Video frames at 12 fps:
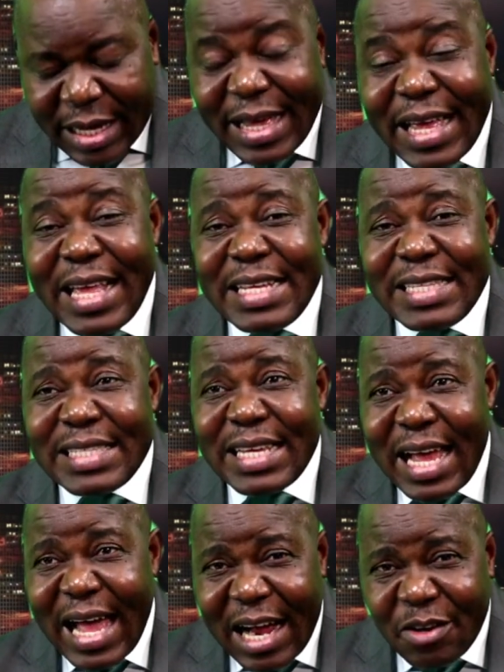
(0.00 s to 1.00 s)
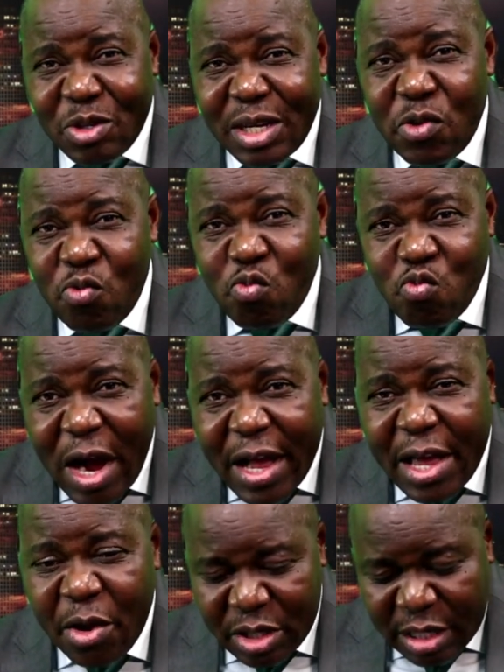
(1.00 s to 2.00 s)
is actually
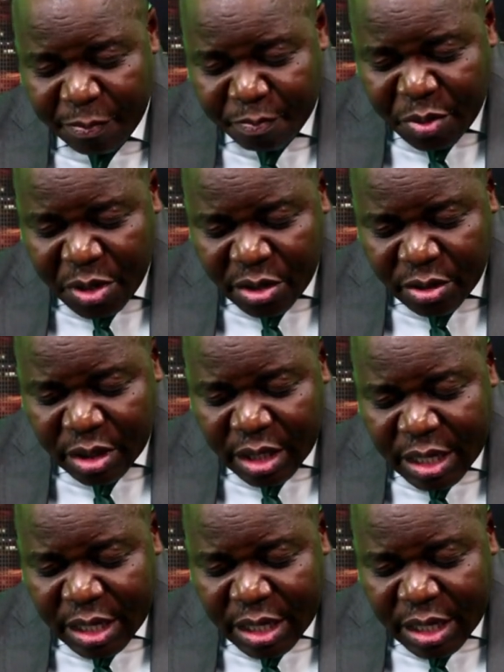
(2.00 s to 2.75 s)
working on a bill